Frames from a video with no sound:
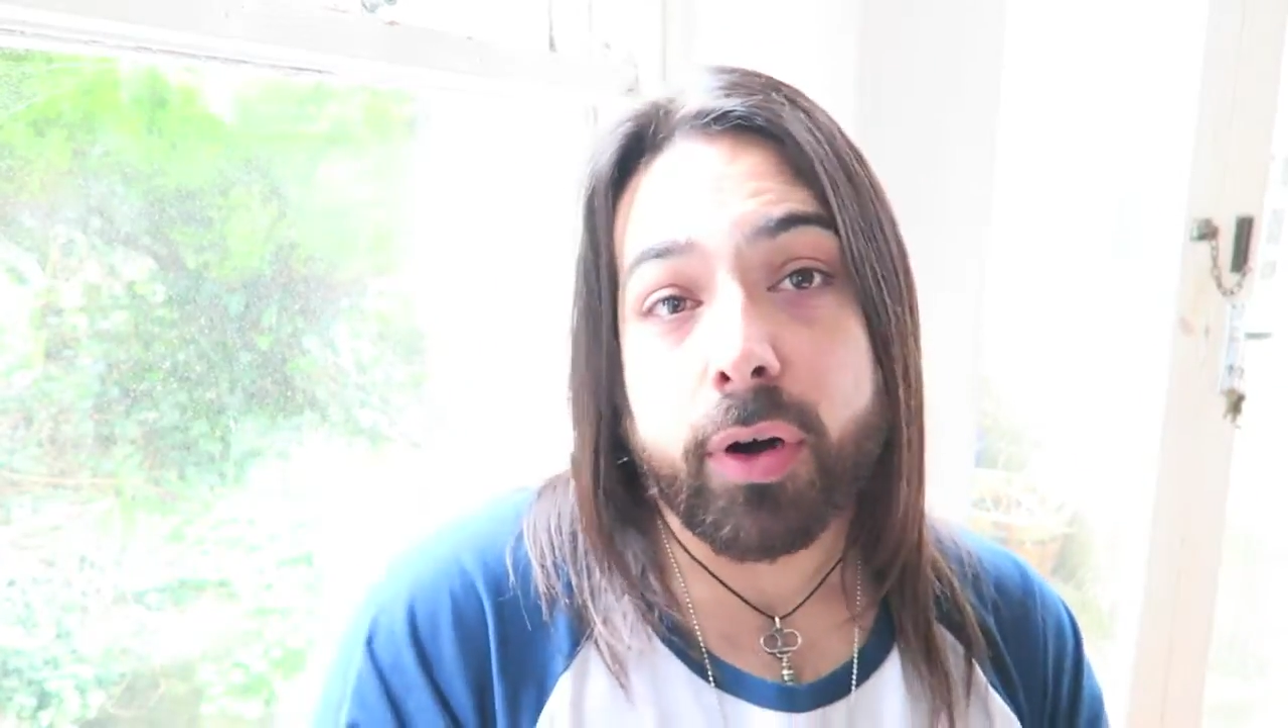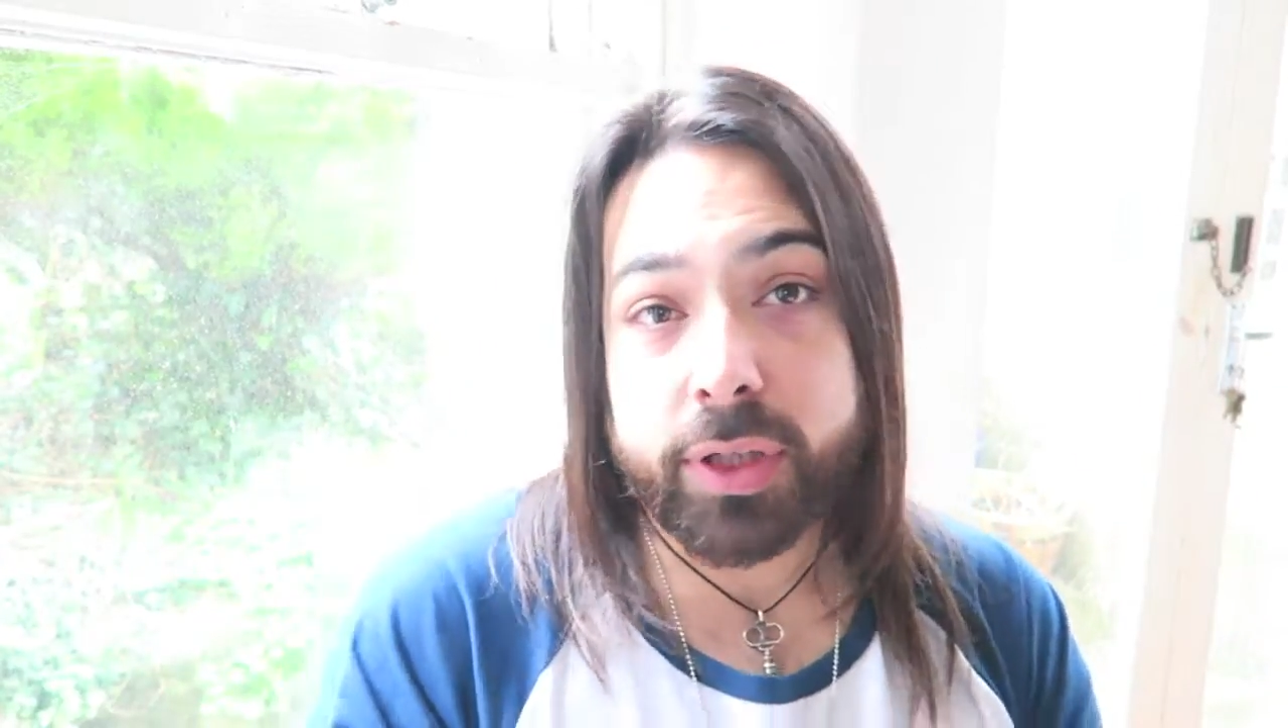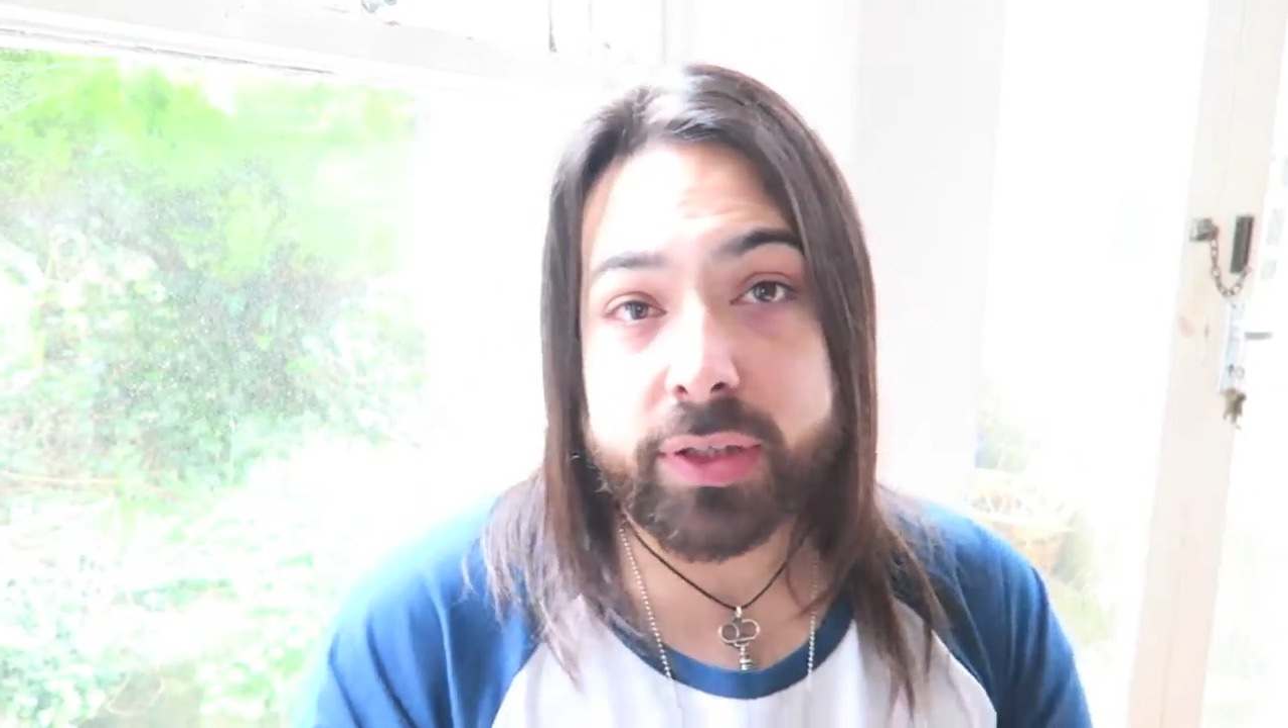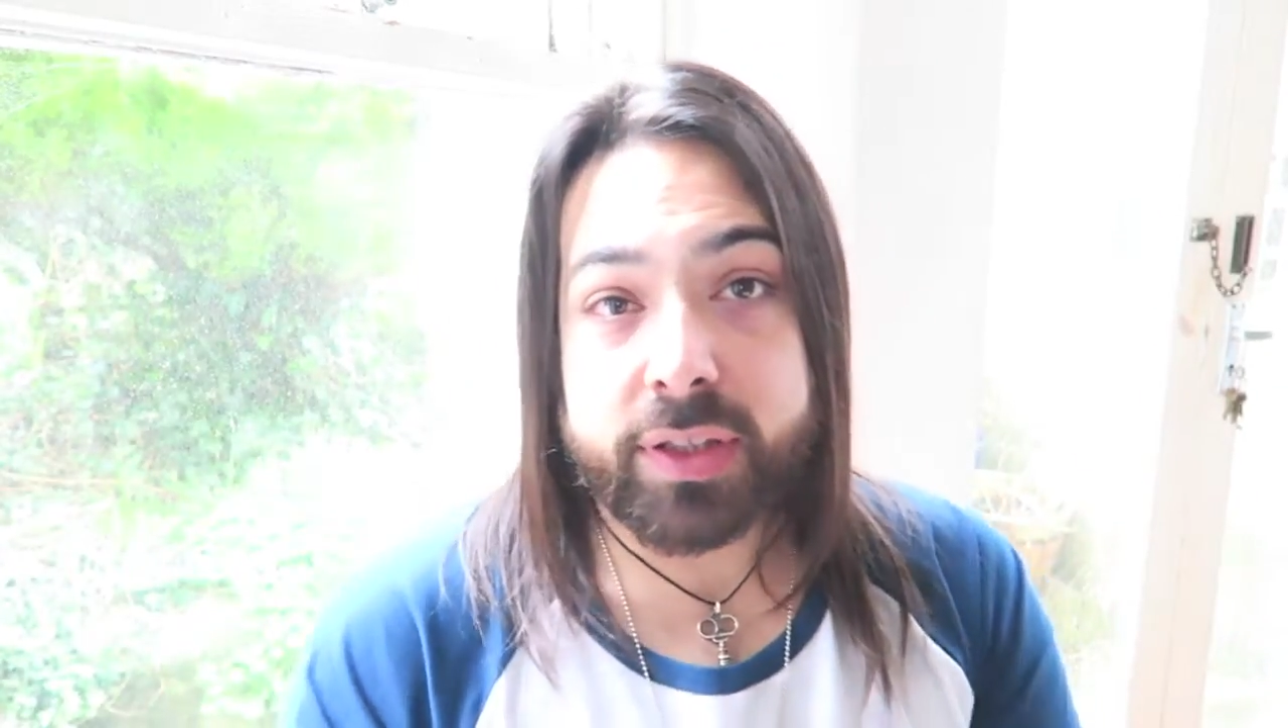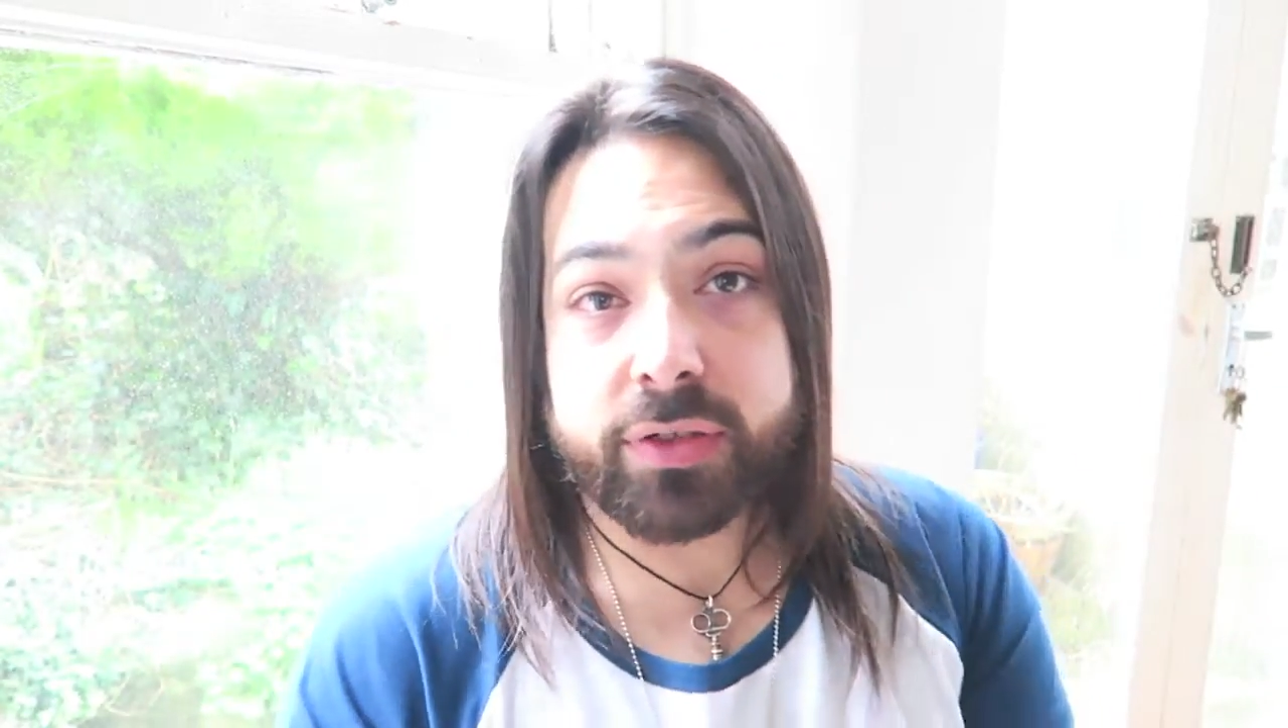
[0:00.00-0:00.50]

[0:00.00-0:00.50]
only using